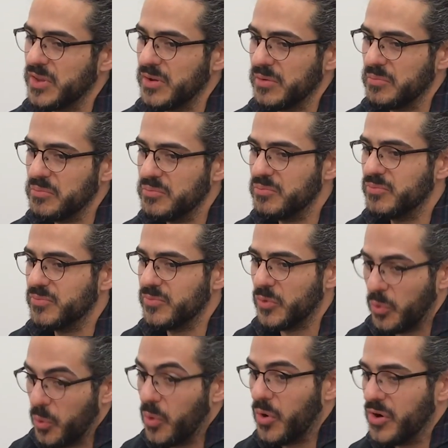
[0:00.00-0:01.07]
the
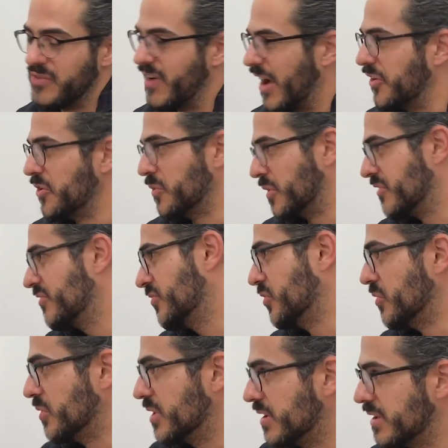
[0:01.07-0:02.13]
reward value of
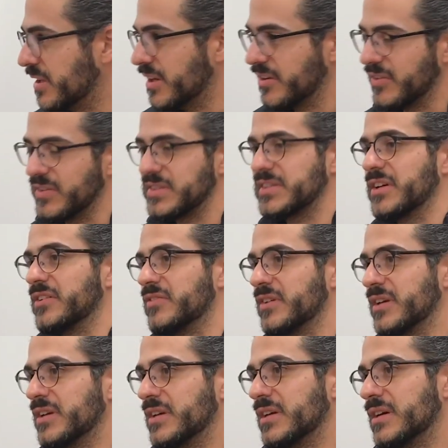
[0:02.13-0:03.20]
food in and of itself.
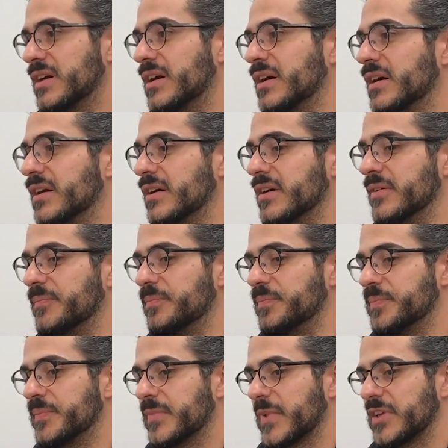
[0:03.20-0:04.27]

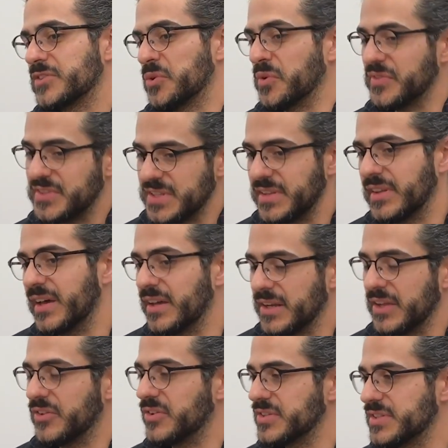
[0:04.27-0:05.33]
So we've seen that
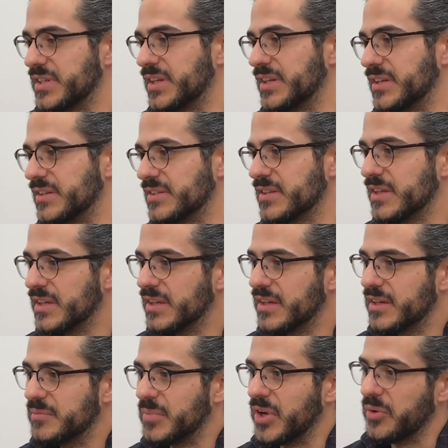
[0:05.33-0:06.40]
in other studies.
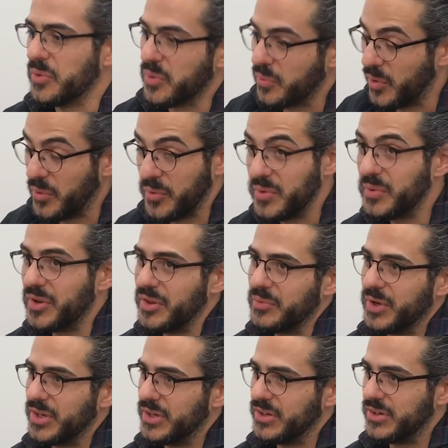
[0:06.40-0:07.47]
But what we
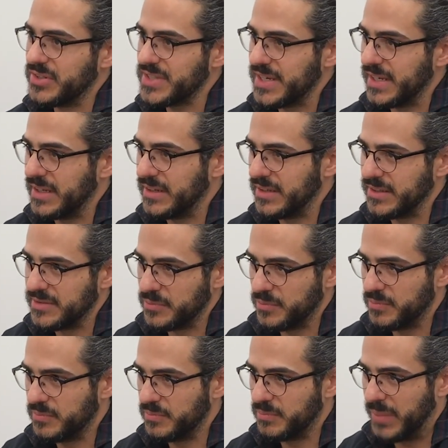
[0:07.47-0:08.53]
really want to understand is
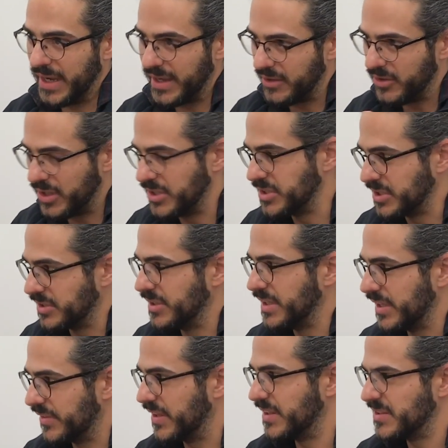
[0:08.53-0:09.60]

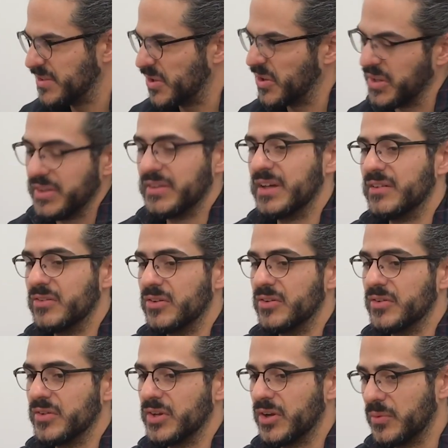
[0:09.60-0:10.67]
biologically at that circuit
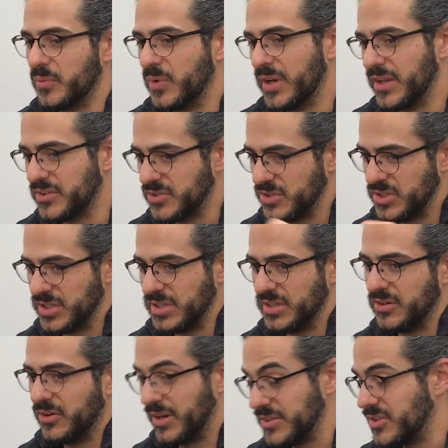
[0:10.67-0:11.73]
level, when
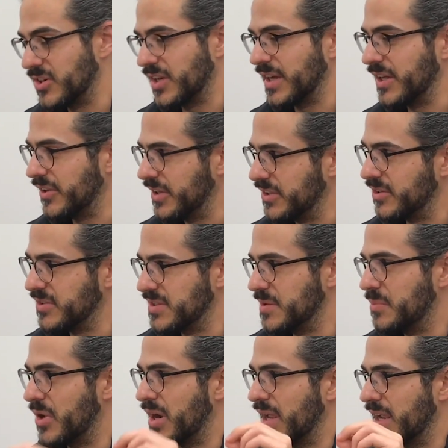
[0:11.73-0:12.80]
estrogen or estradiol enters
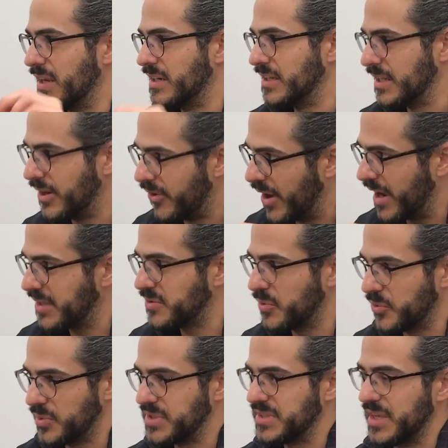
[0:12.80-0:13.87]
the brain and interacts
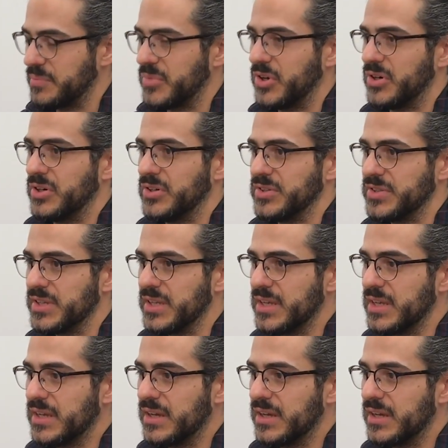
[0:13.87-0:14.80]
with receptors,